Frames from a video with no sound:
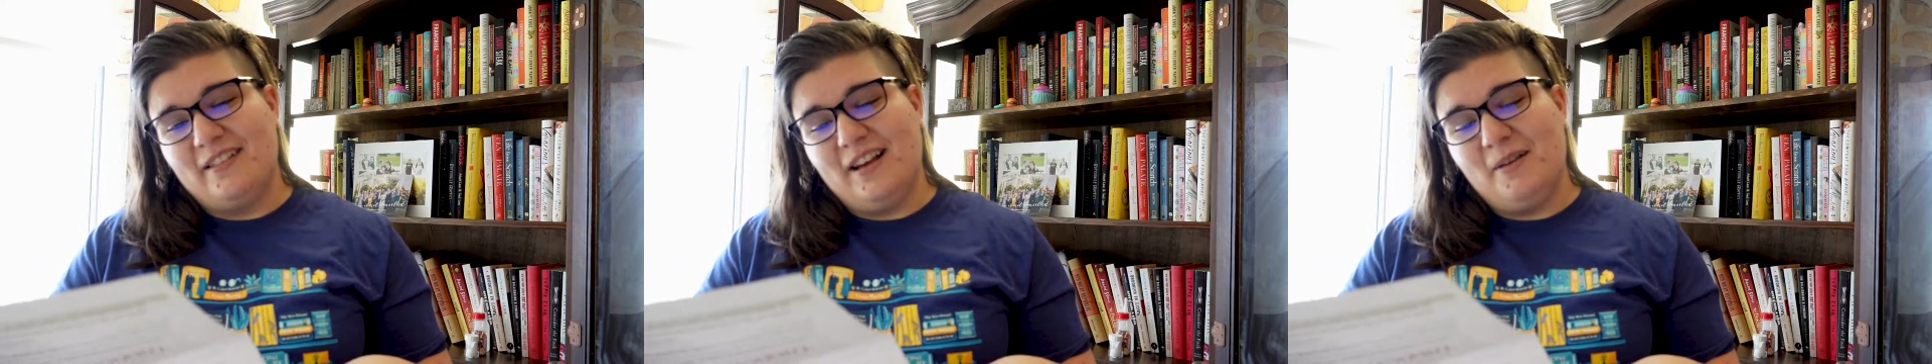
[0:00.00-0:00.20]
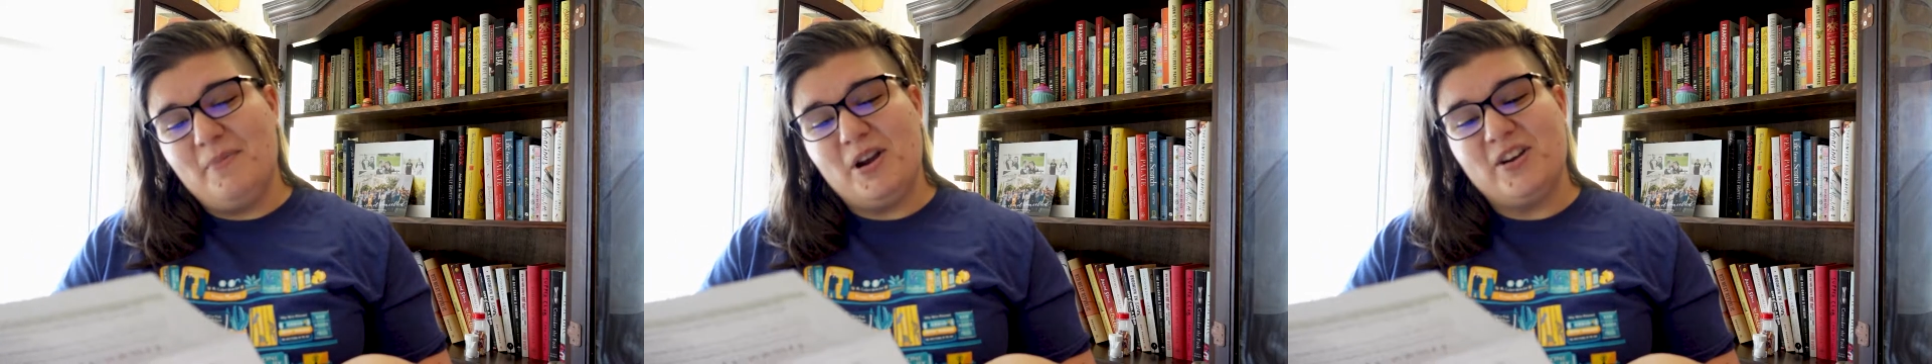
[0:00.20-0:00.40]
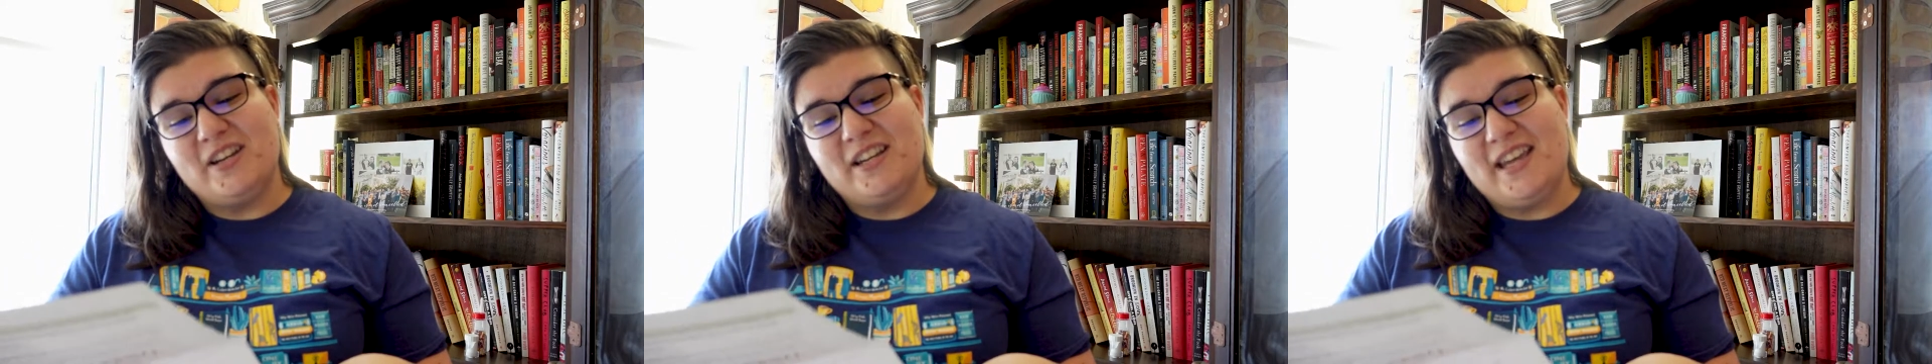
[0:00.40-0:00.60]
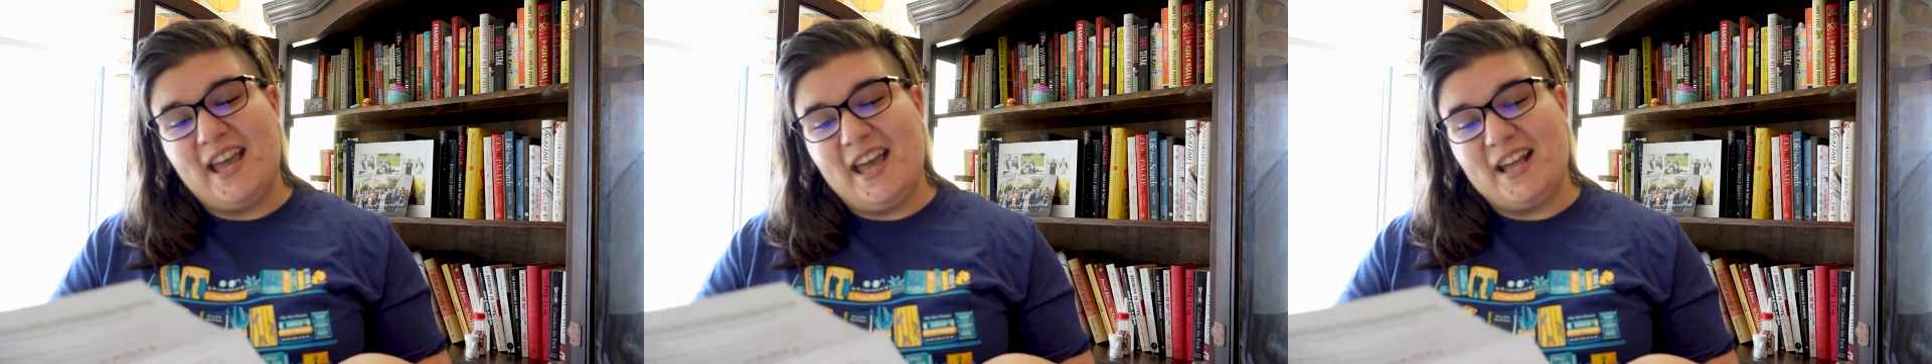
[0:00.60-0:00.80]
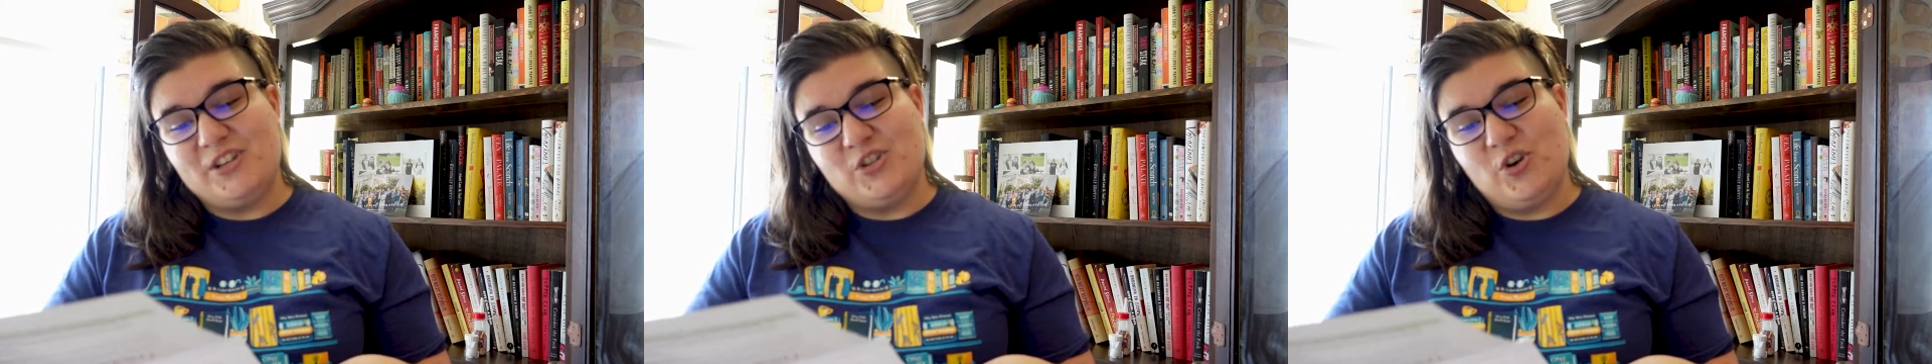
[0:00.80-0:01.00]
American
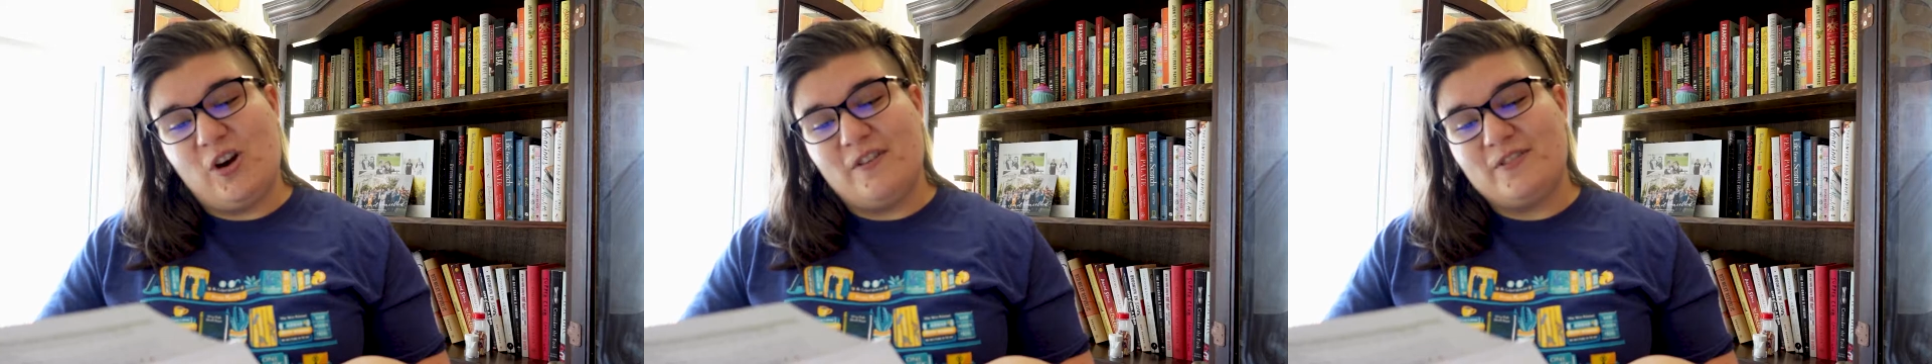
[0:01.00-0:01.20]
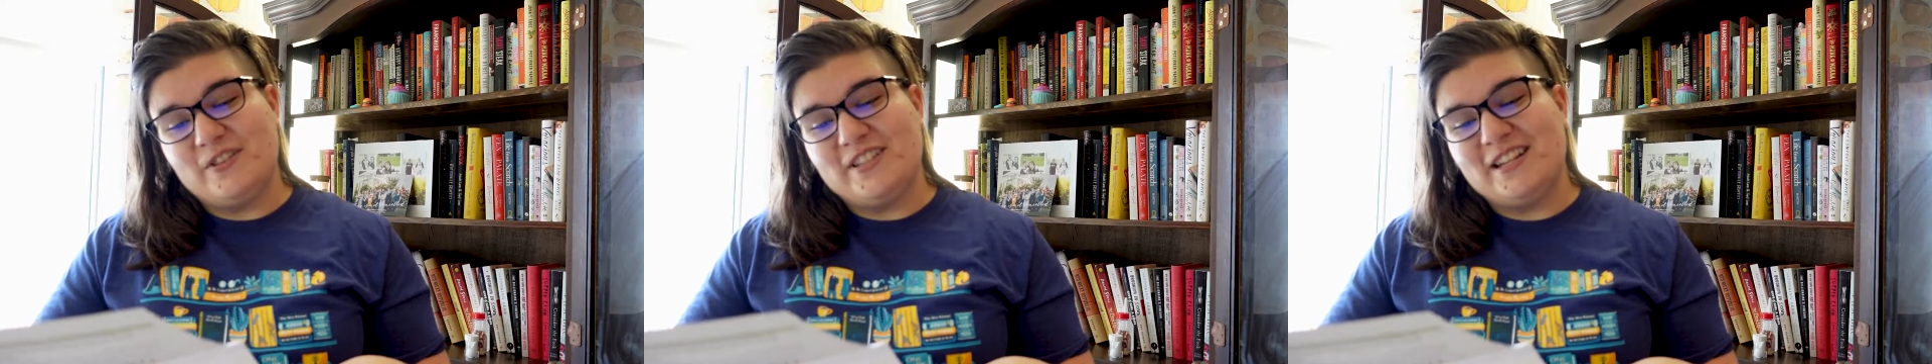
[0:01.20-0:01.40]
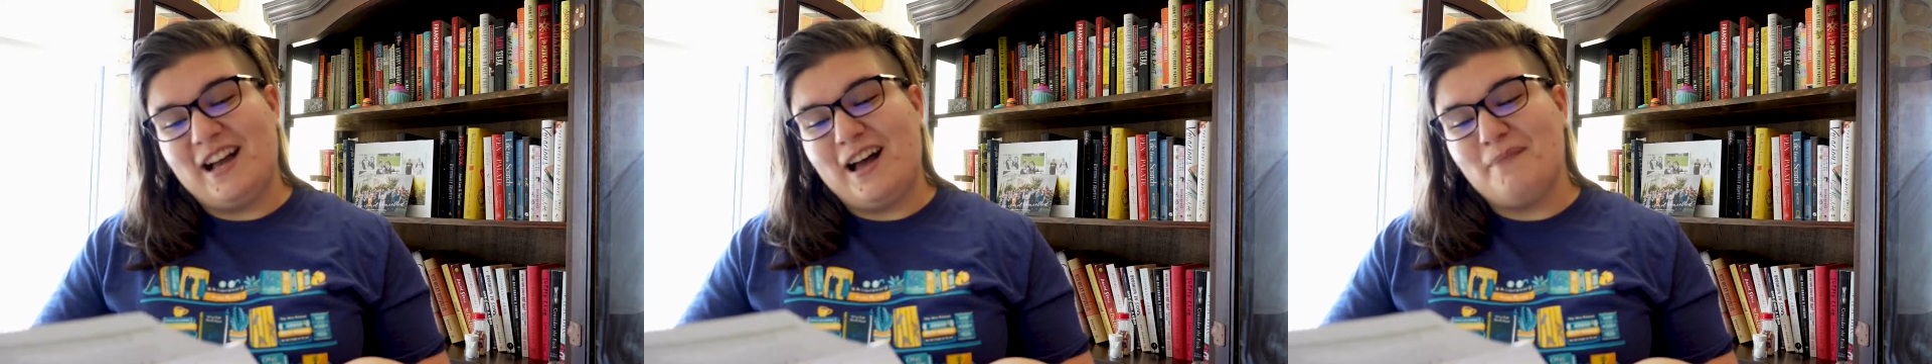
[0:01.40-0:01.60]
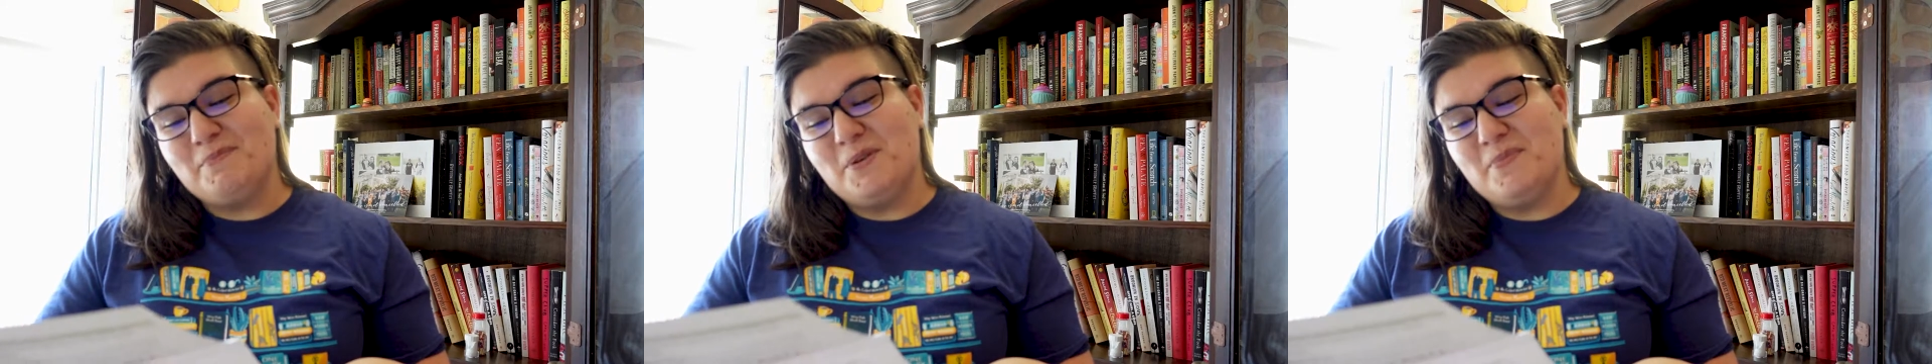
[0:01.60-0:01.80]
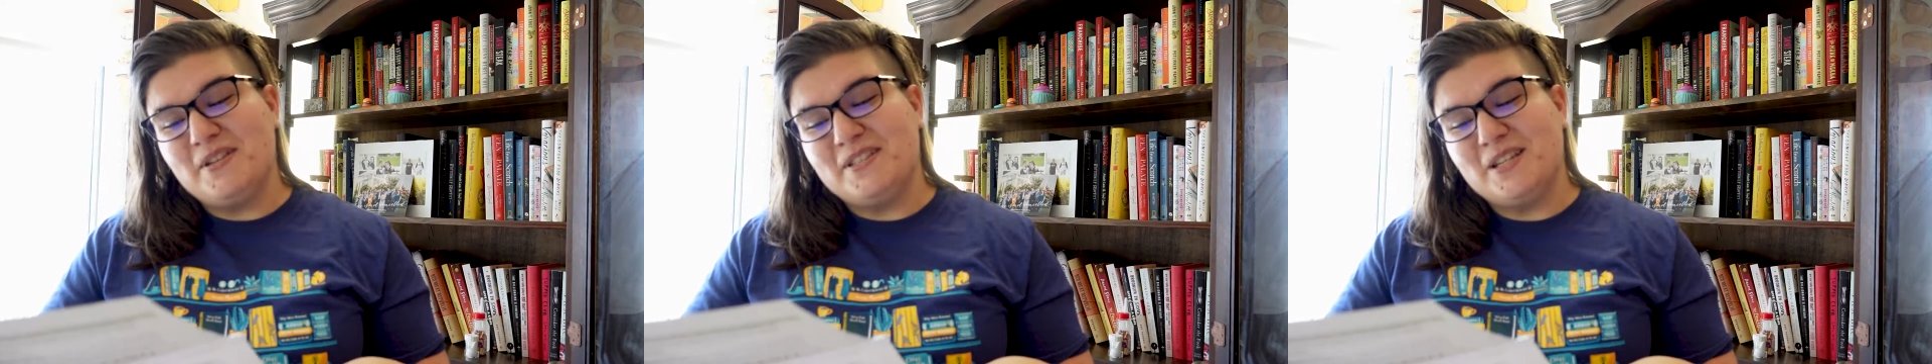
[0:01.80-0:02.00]
Catch offers an
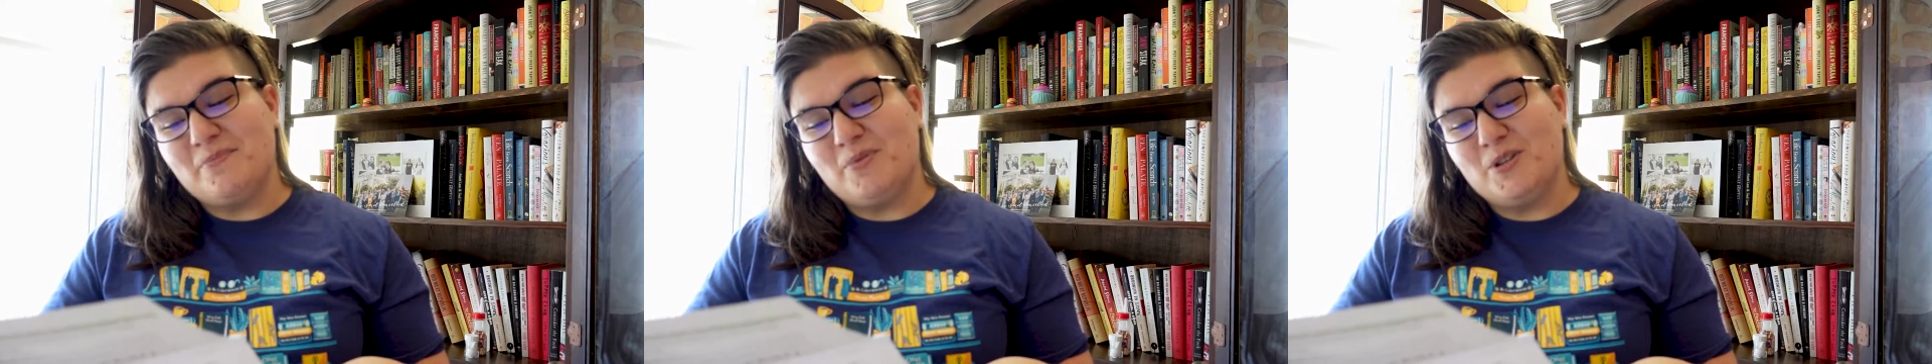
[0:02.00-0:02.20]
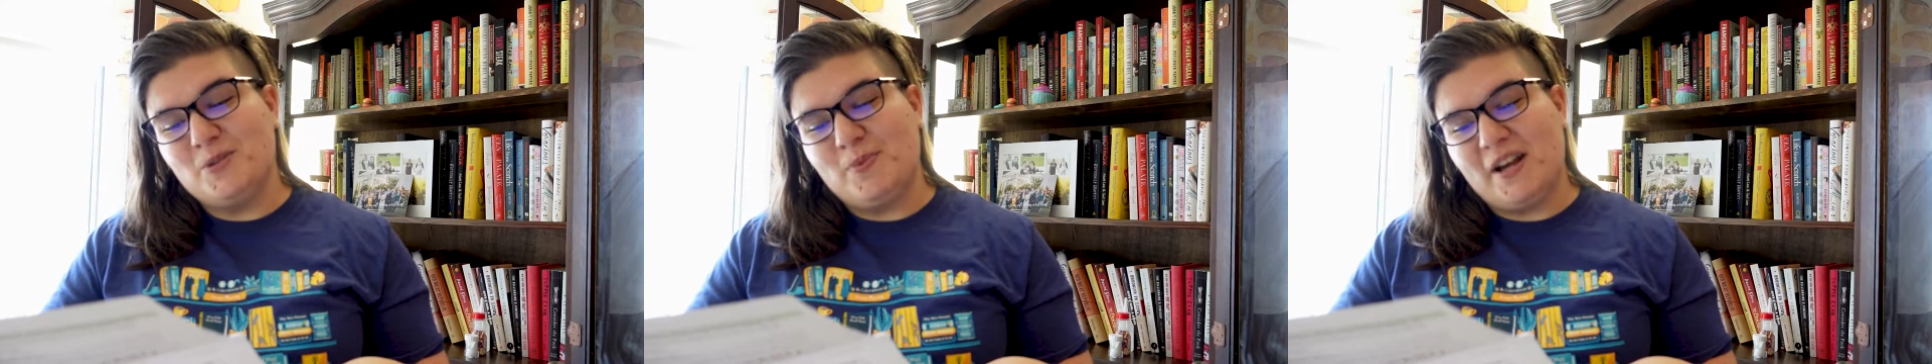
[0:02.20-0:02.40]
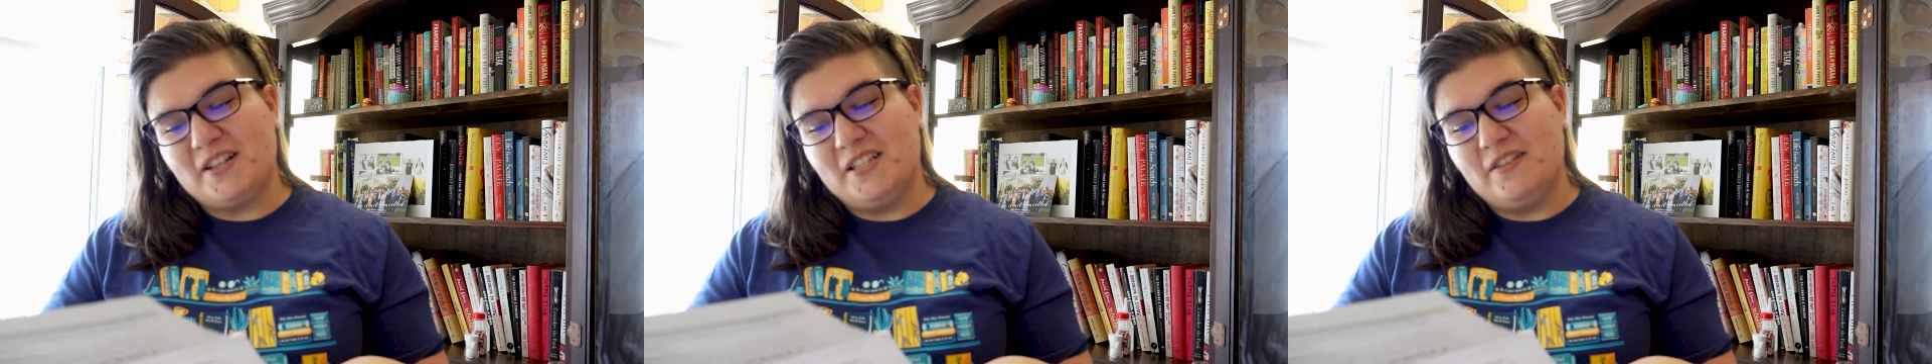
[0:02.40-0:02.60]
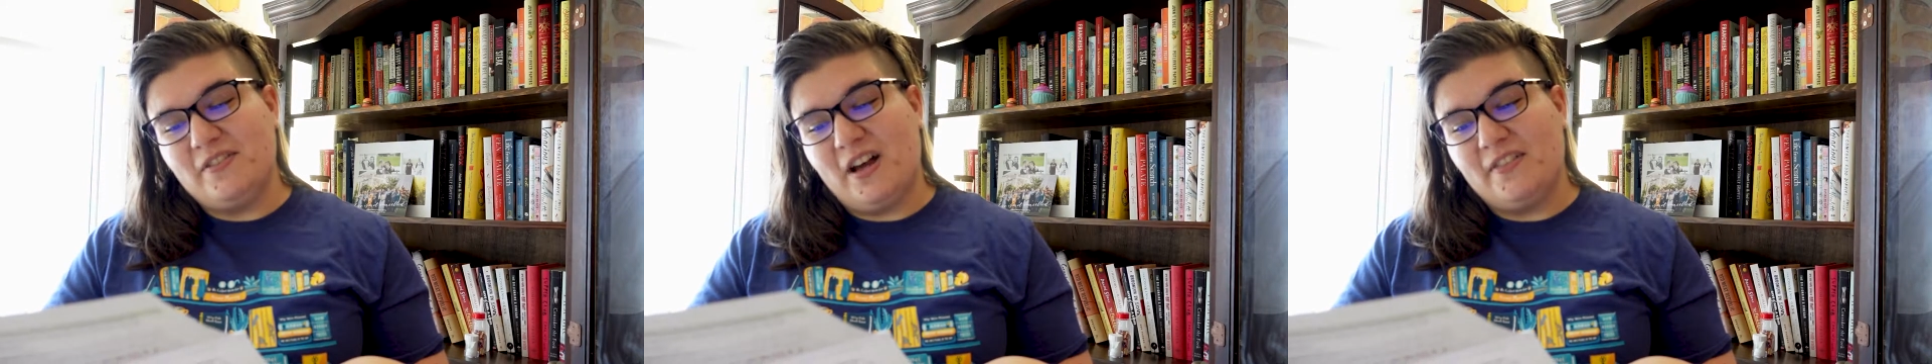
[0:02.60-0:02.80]
optimistic perspective